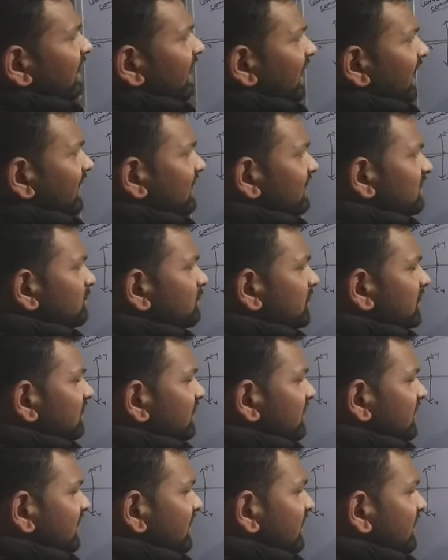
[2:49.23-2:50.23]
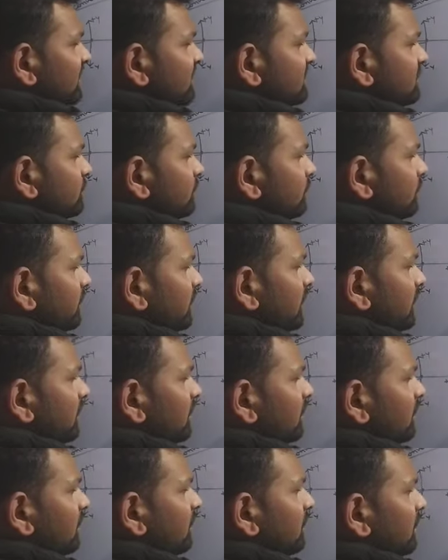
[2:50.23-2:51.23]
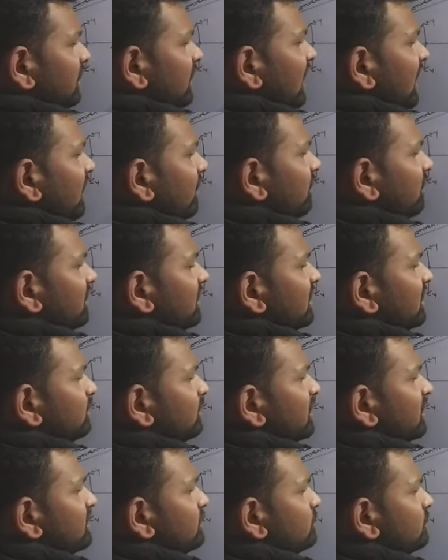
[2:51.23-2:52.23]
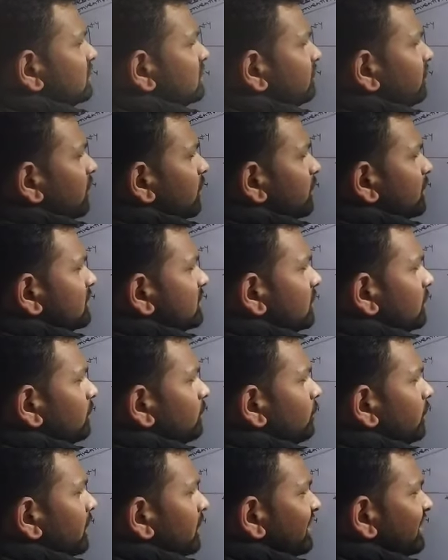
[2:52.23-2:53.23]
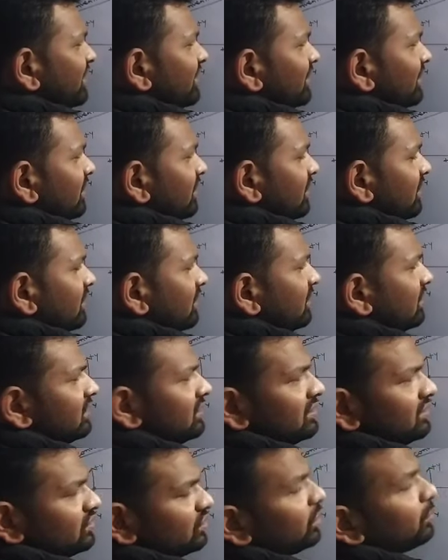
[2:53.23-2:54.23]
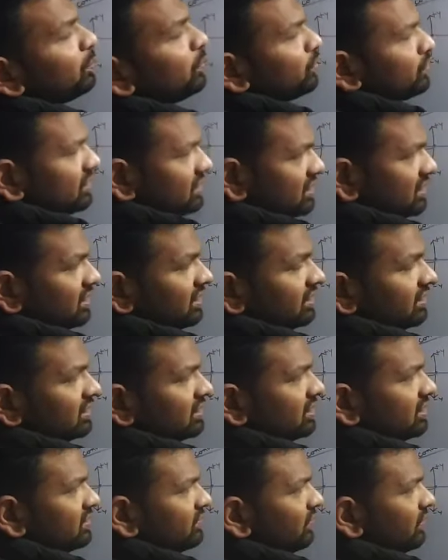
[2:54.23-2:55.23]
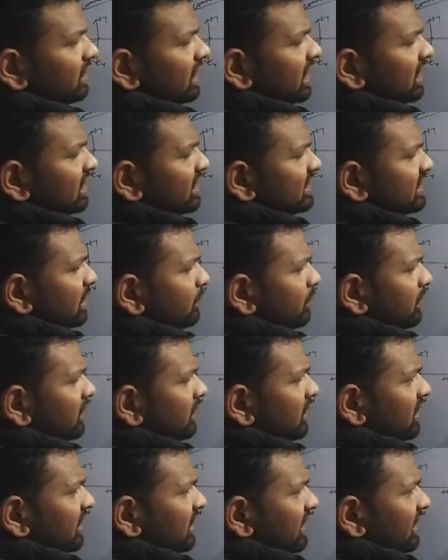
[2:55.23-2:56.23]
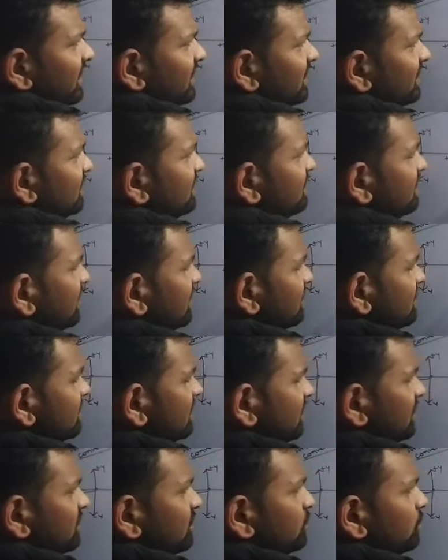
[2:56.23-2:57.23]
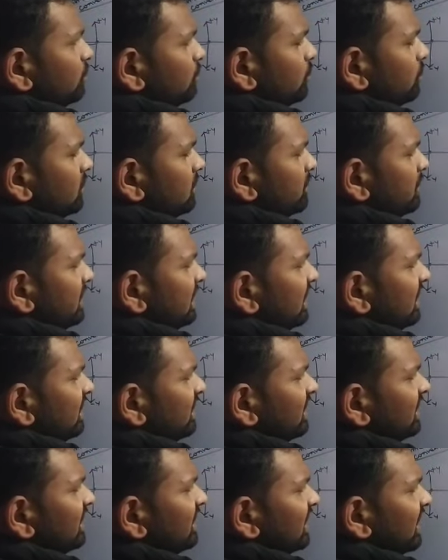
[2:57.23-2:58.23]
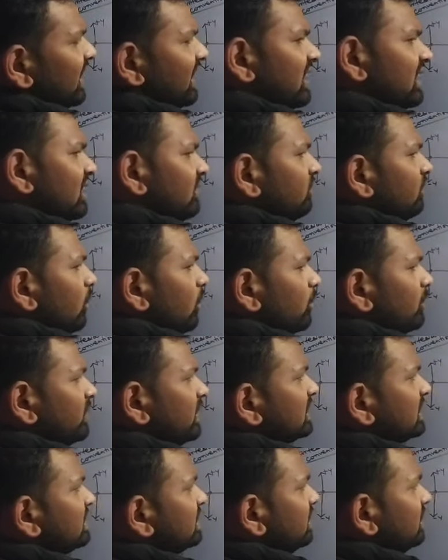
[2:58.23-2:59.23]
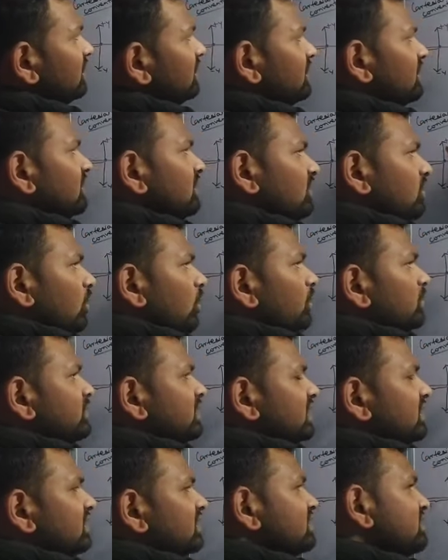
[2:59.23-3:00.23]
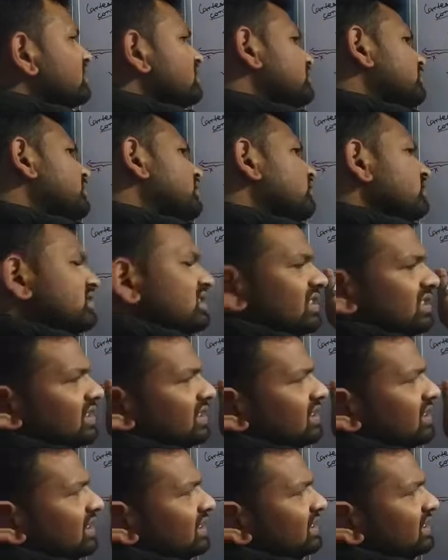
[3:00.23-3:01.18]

Had it been a case where our image was formed somewhere here, suppose, just for an example, in this case u would be negative, obviously, object distance, because this is